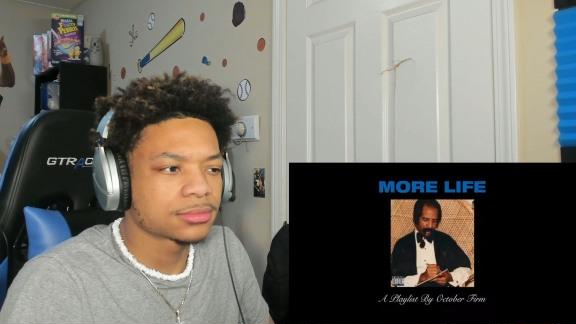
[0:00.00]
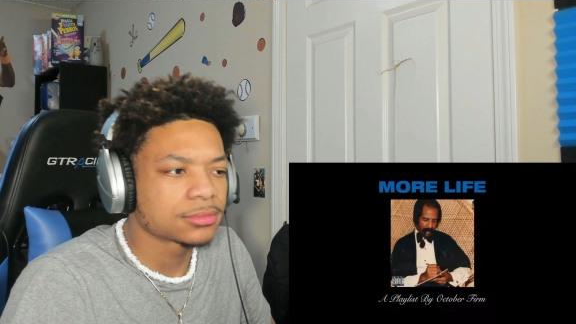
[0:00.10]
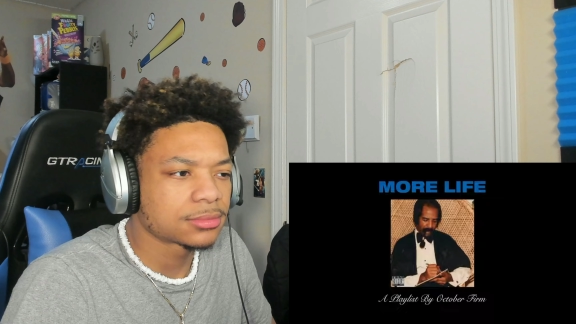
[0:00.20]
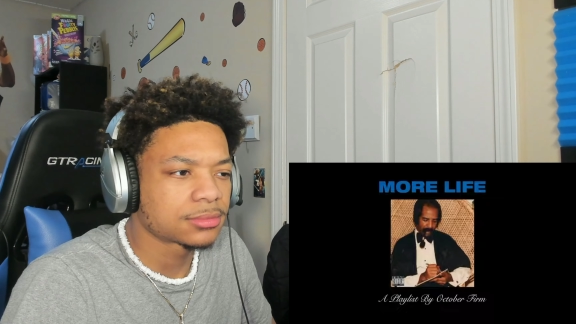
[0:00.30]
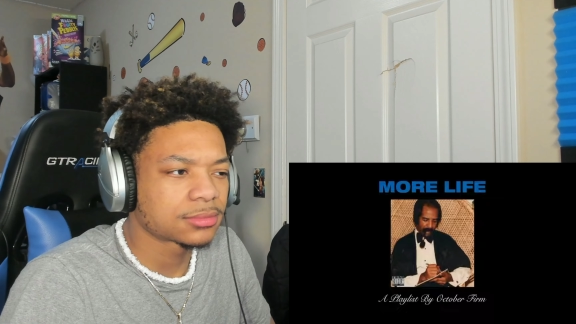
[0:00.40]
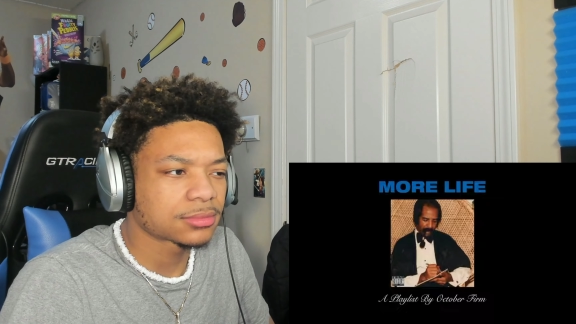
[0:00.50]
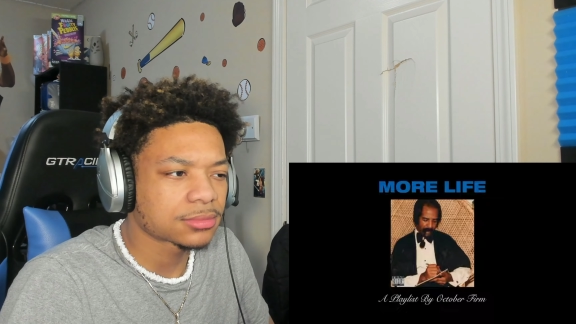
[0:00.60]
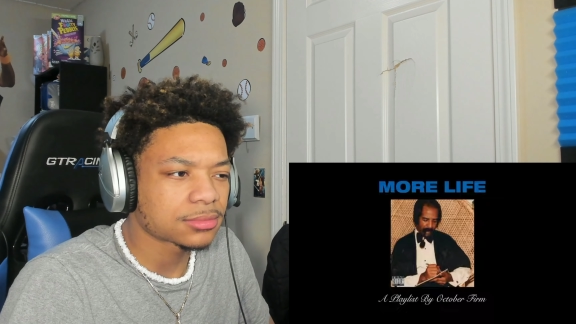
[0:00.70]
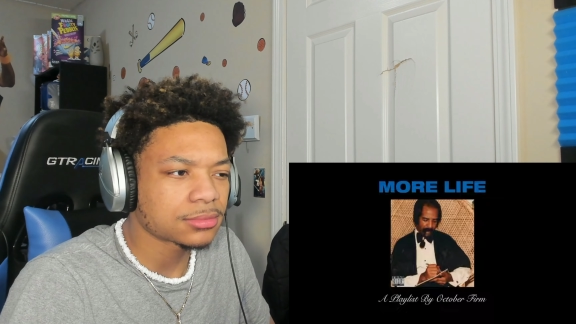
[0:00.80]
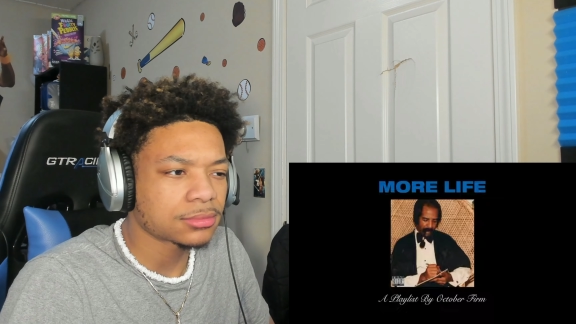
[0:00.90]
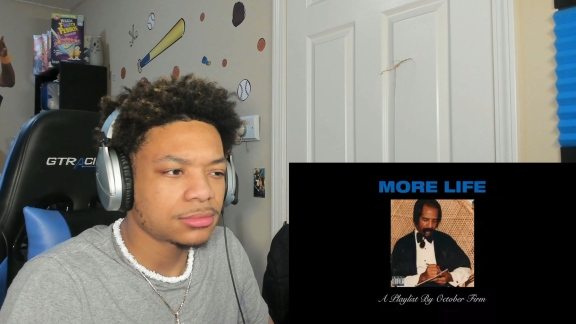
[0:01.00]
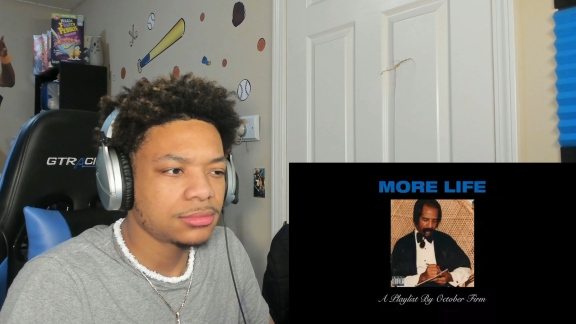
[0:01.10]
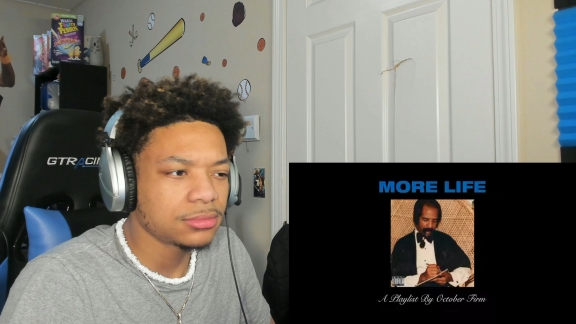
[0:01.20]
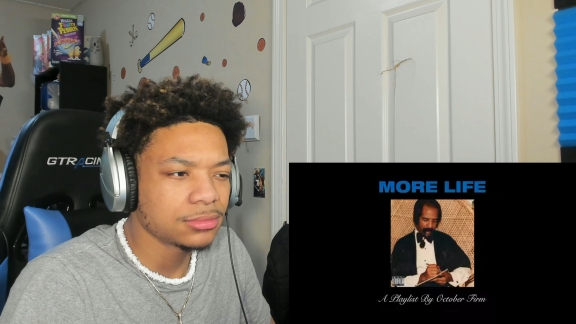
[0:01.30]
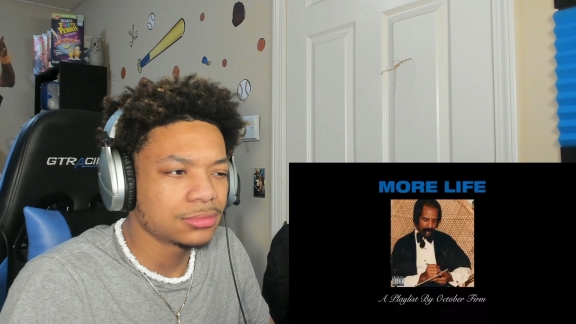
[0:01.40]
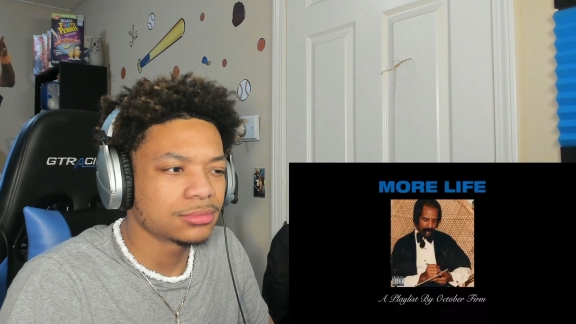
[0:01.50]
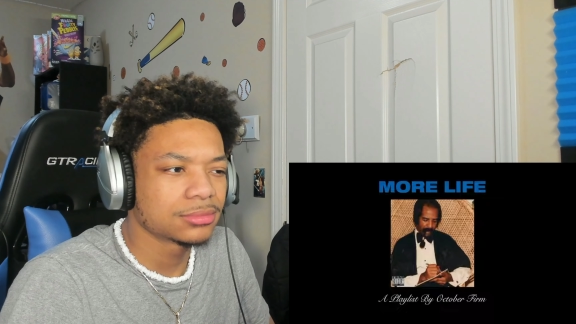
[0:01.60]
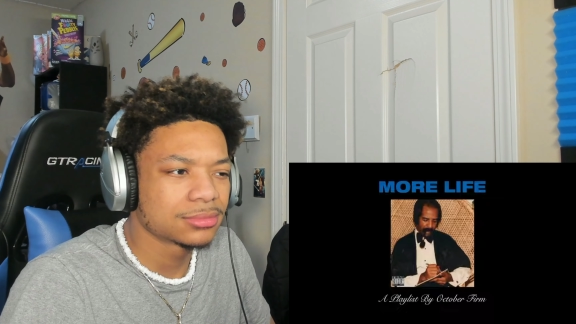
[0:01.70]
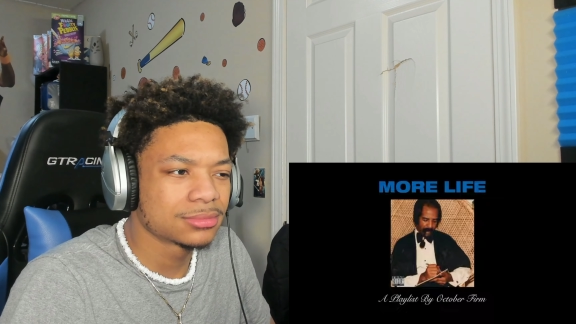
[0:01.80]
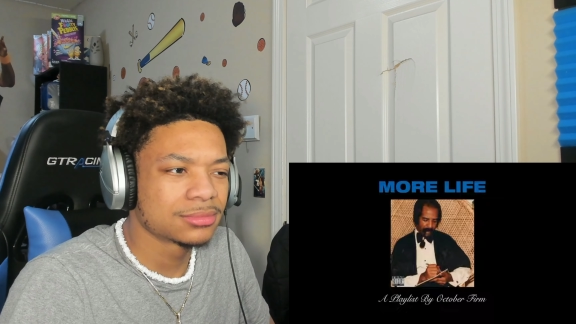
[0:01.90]
I'm a black man. Black man.
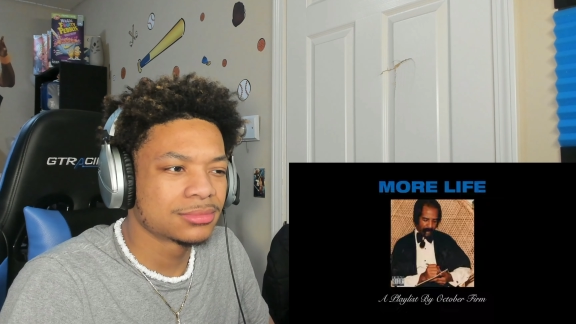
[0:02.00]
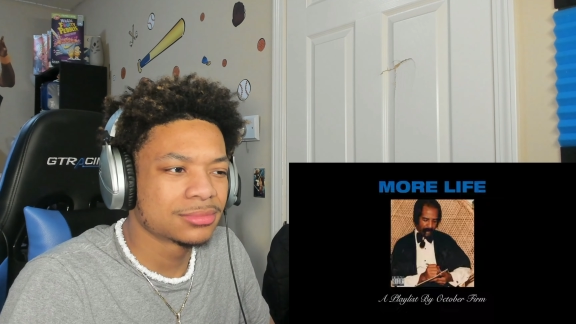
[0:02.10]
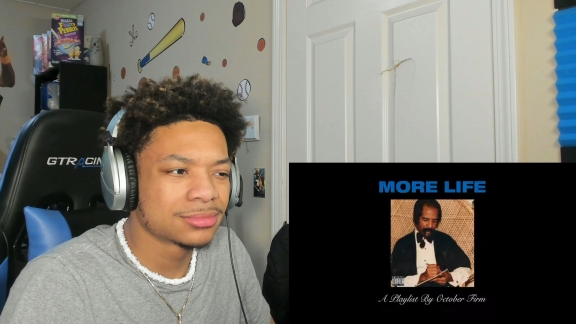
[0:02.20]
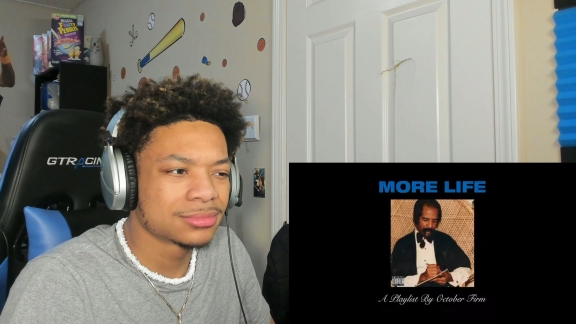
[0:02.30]
Government earner.